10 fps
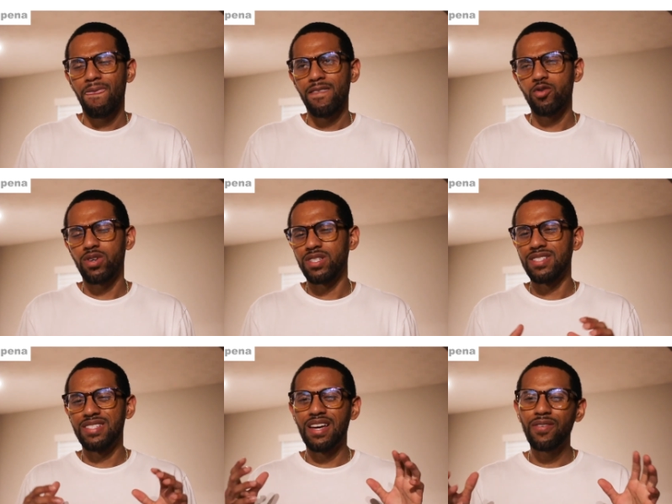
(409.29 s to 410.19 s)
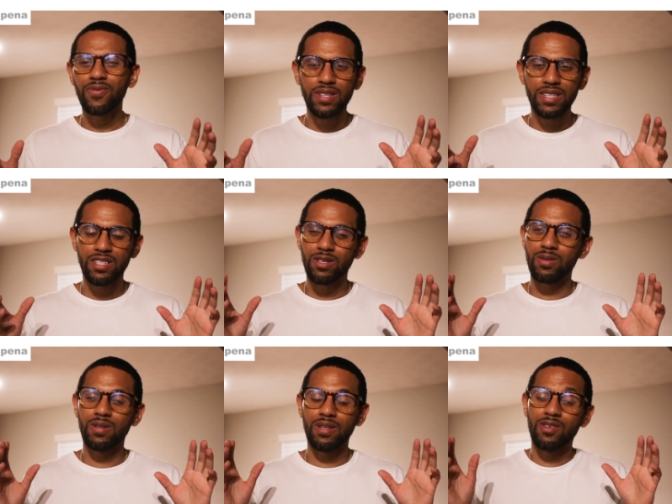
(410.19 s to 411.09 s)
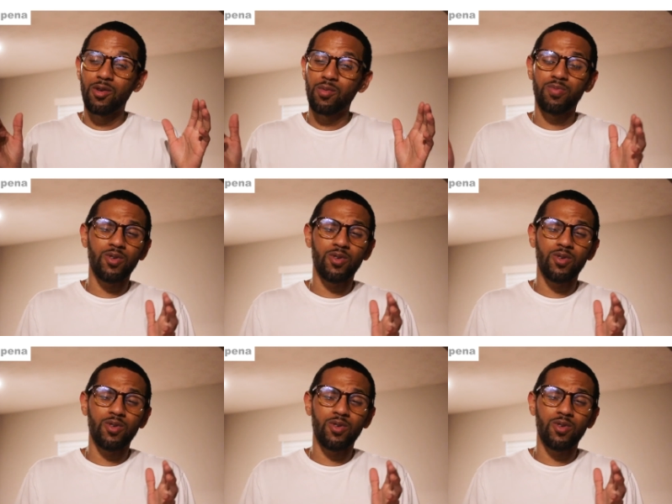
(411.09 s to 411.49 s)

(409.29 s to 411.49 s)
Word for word: You can definitely, you you know,